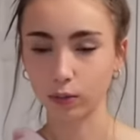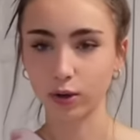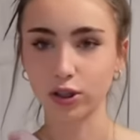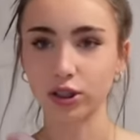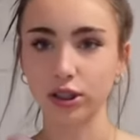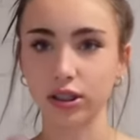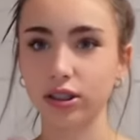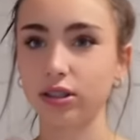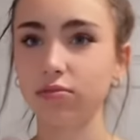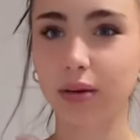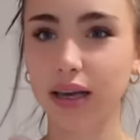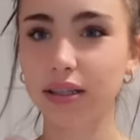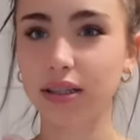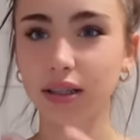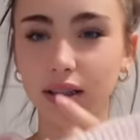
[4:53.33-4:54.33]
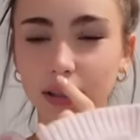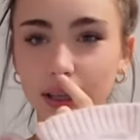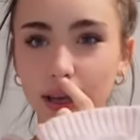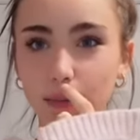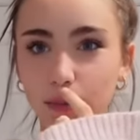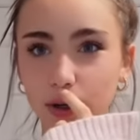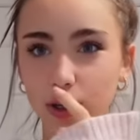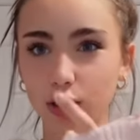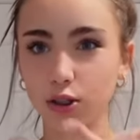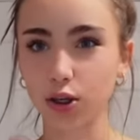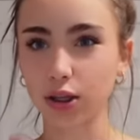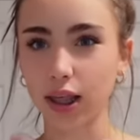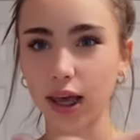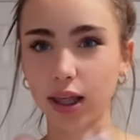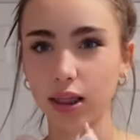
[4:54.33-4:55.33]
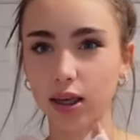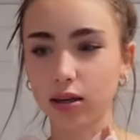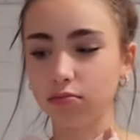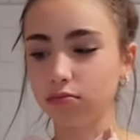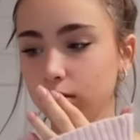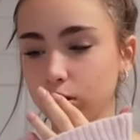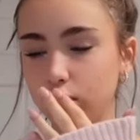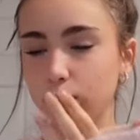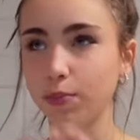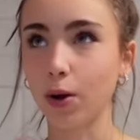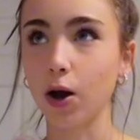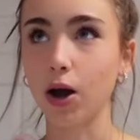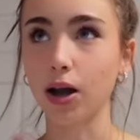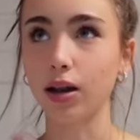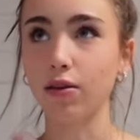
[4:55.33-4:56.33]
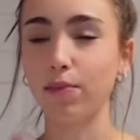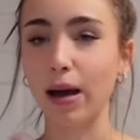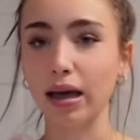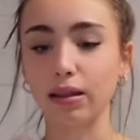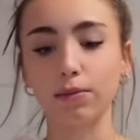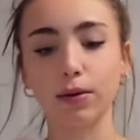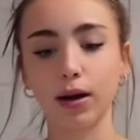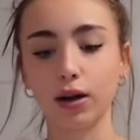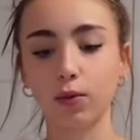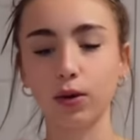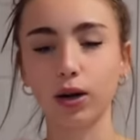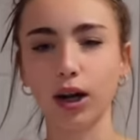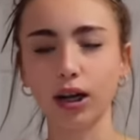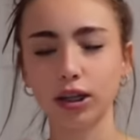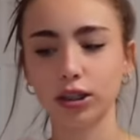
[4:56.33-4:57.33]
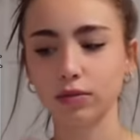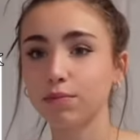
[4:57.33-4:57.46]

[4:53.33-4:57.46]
which is basically, I'm pretty sure, like the spawn of Bath & Body Works.